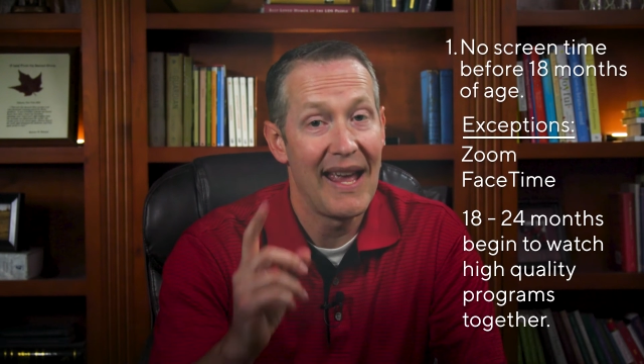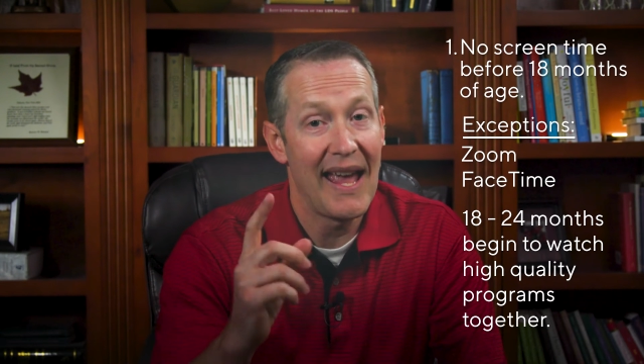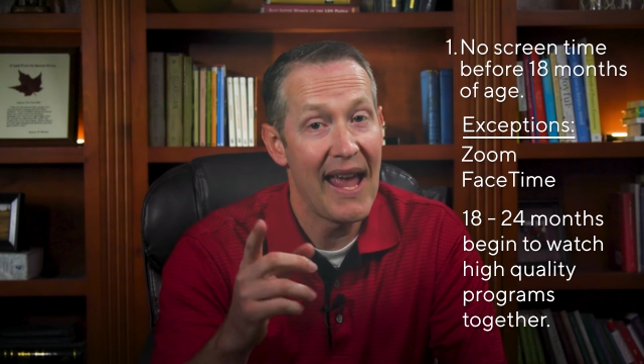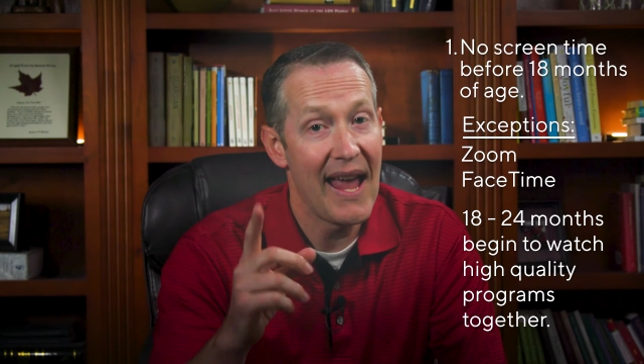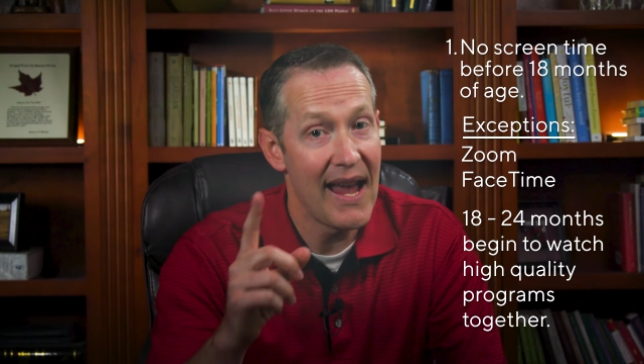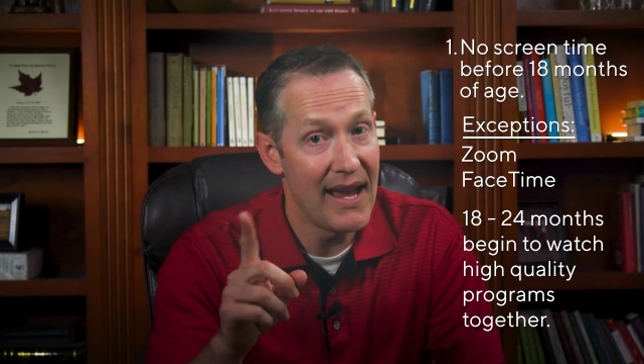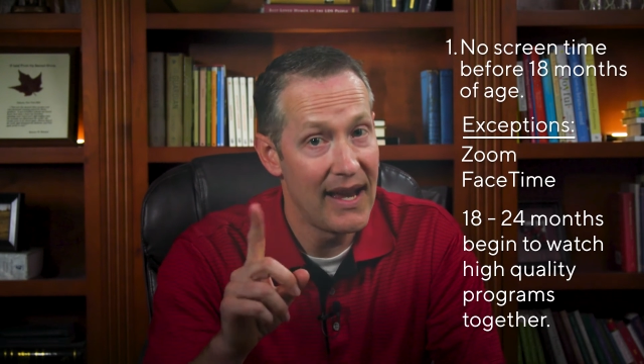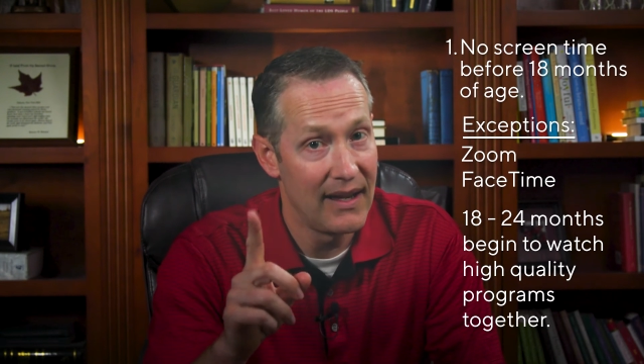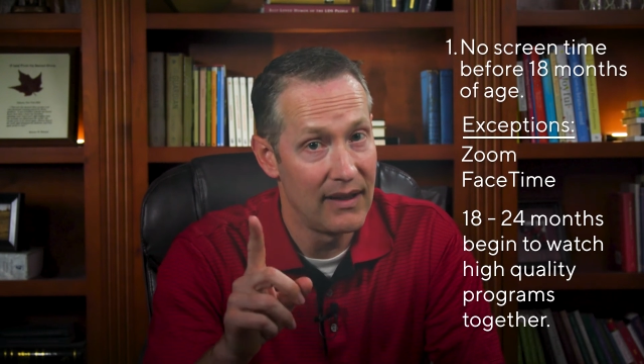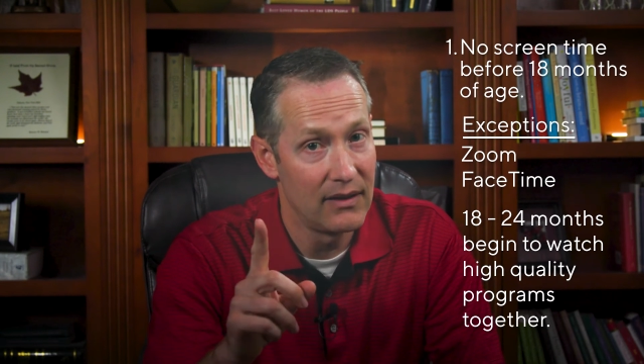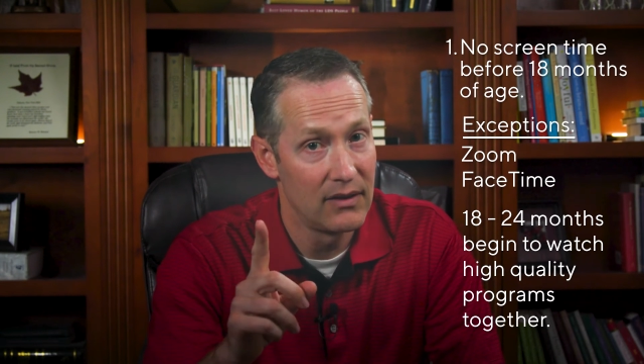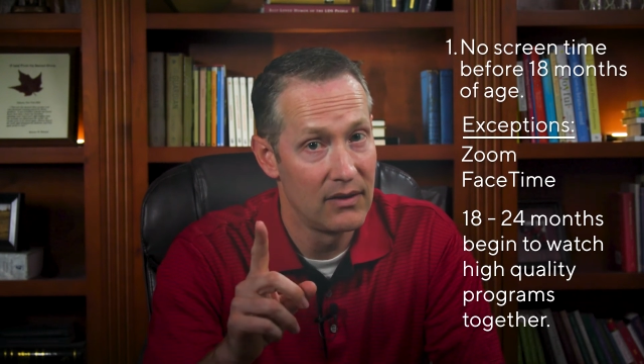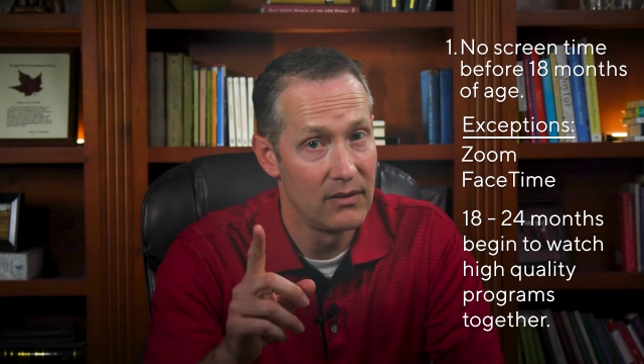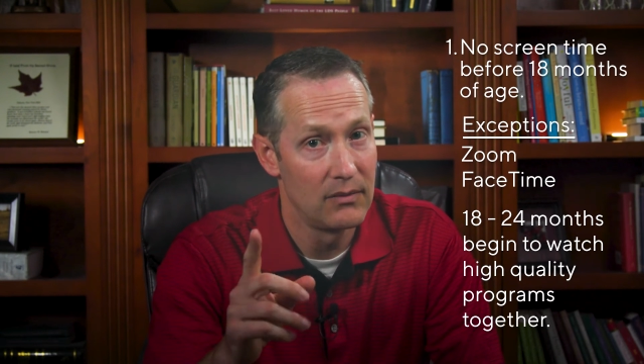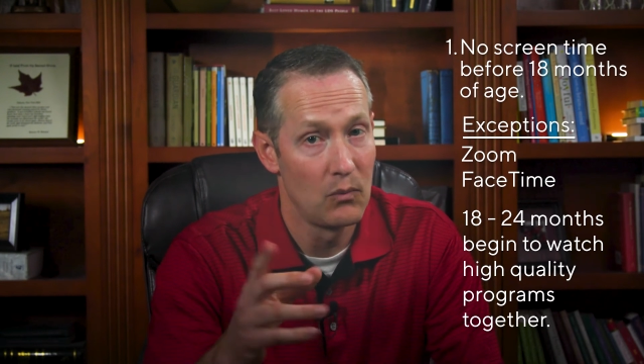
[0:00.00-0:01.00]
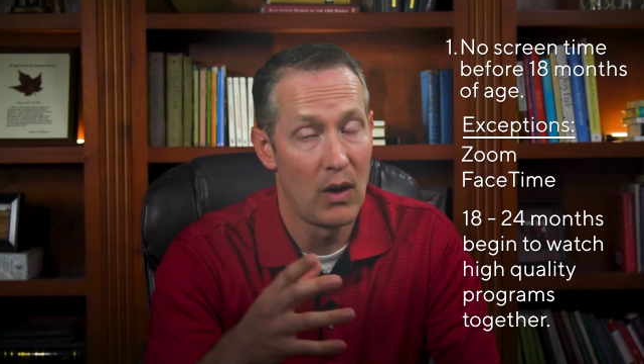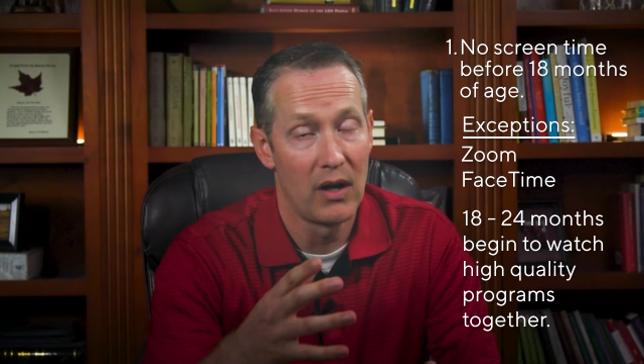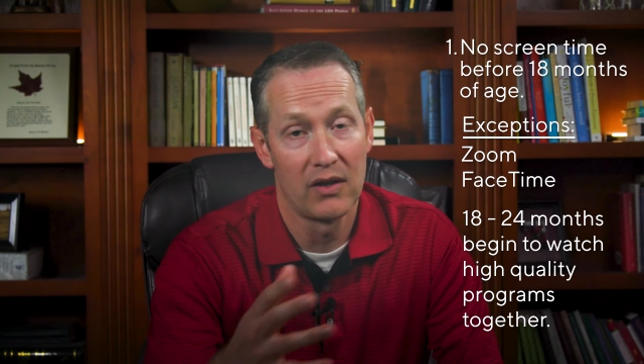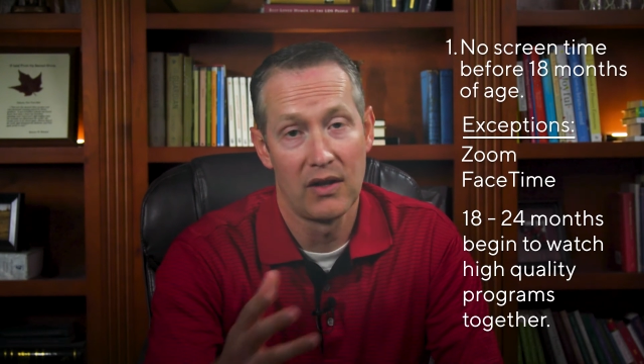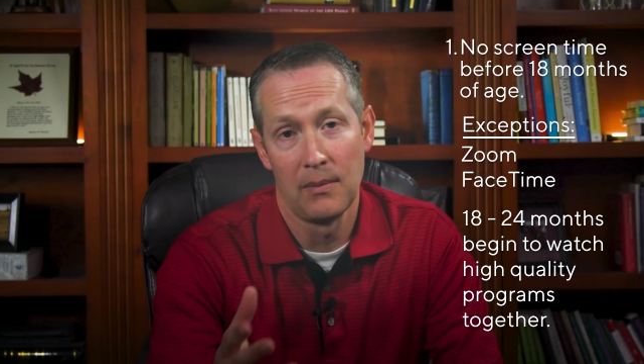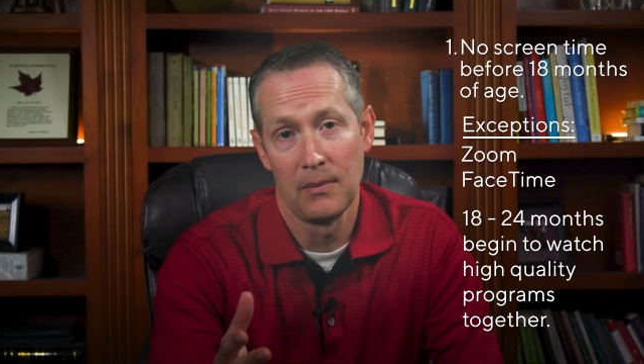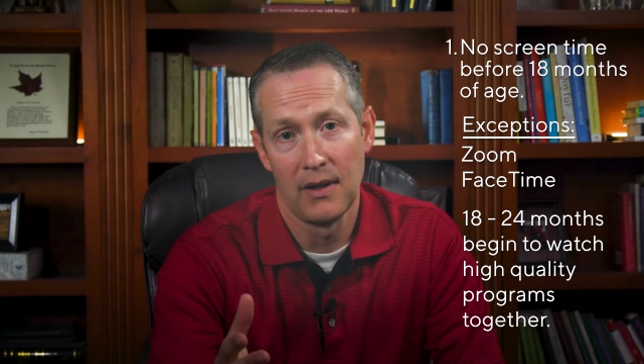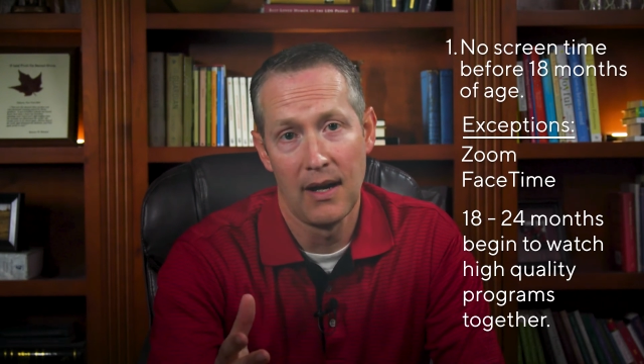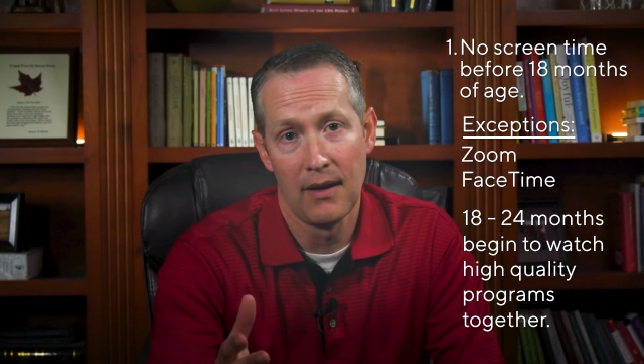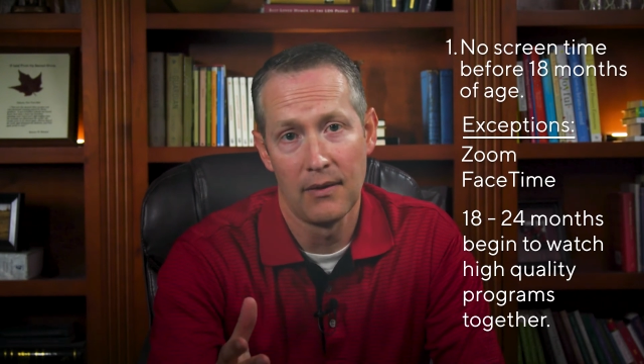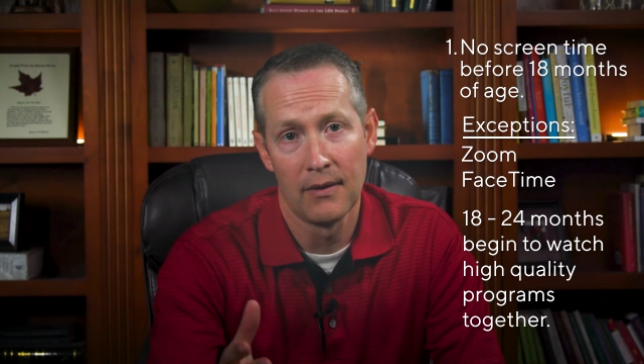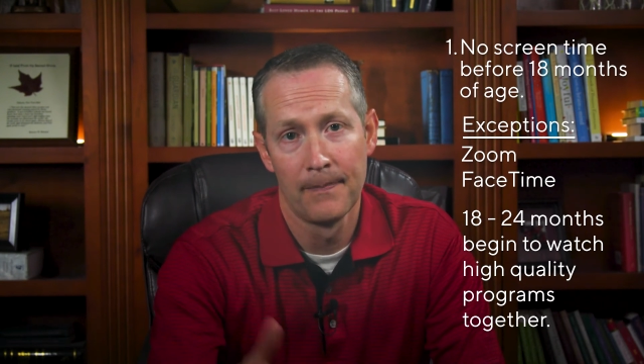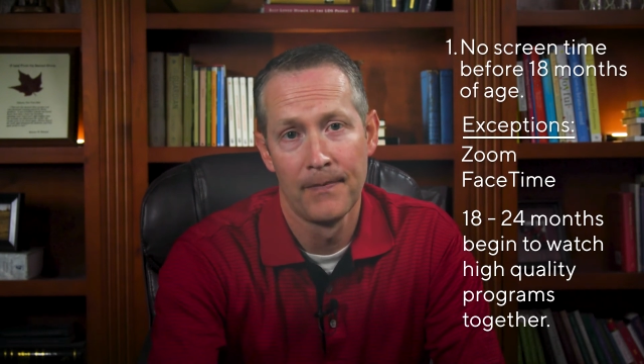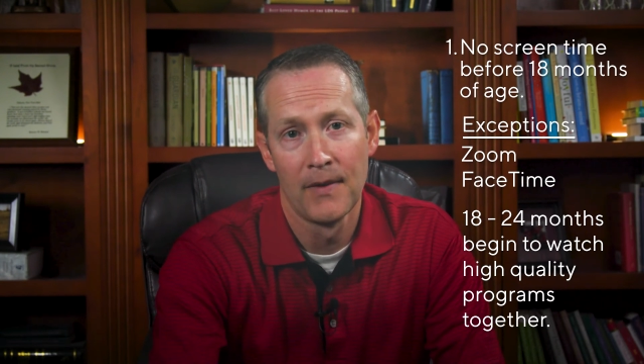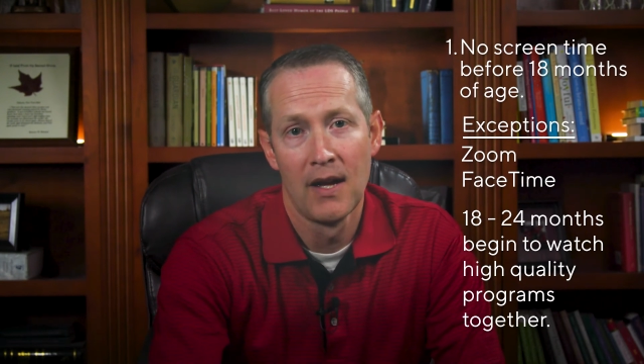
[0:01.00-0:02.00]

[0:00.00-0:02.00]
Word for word: and watch them together.